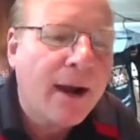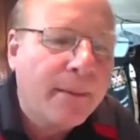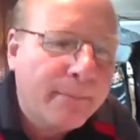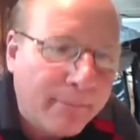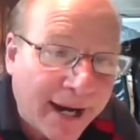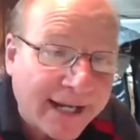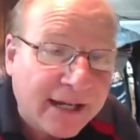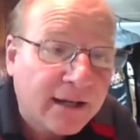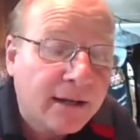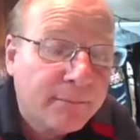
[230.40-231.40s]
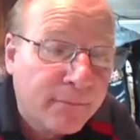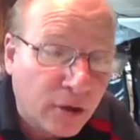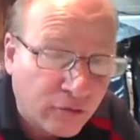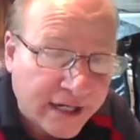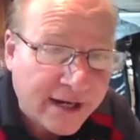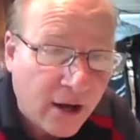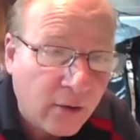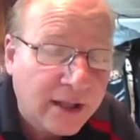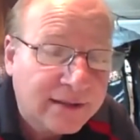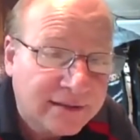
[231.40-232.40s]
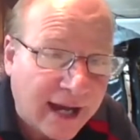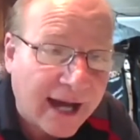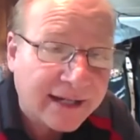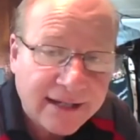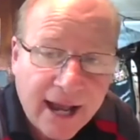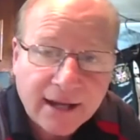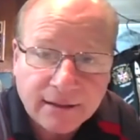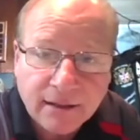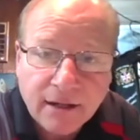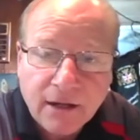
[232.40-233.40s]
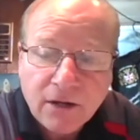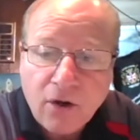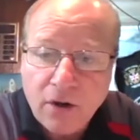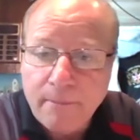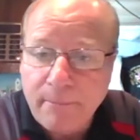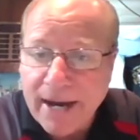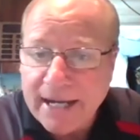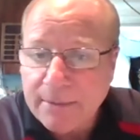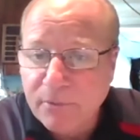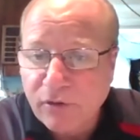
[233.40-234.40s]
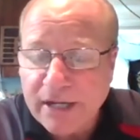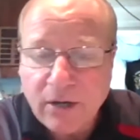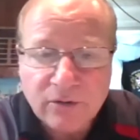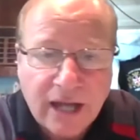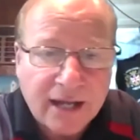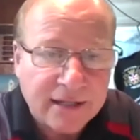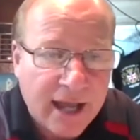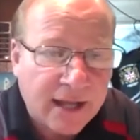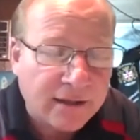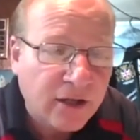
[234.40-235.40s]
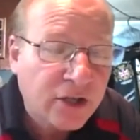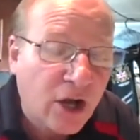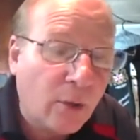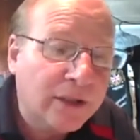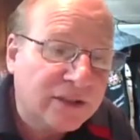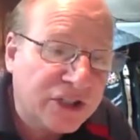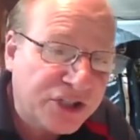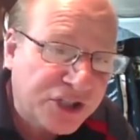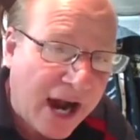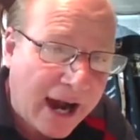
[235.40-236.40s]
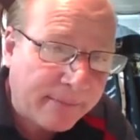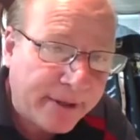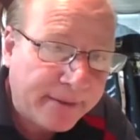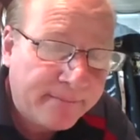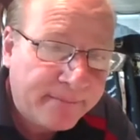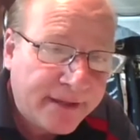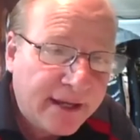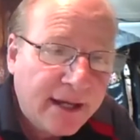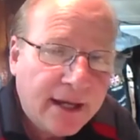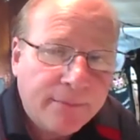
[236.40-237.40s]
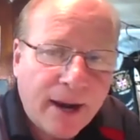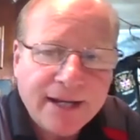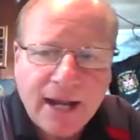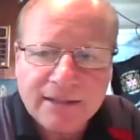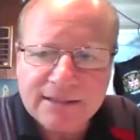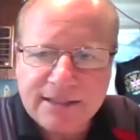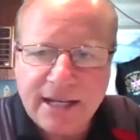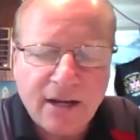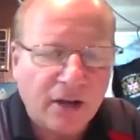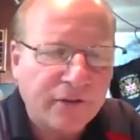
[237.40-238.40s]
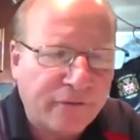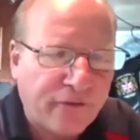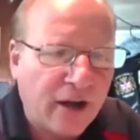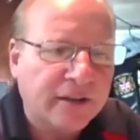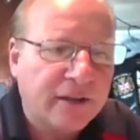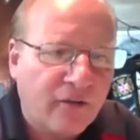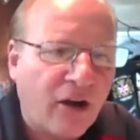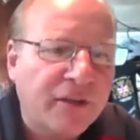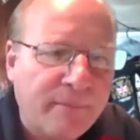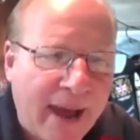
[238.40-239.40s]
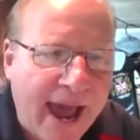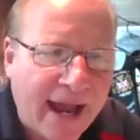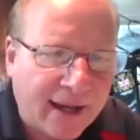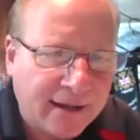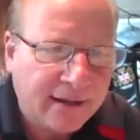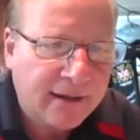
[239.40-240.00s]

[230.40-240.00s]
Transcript: MikeMarino.net. Go to MikeMarino.net, go into shop. You might not see it on the front, they're on the back,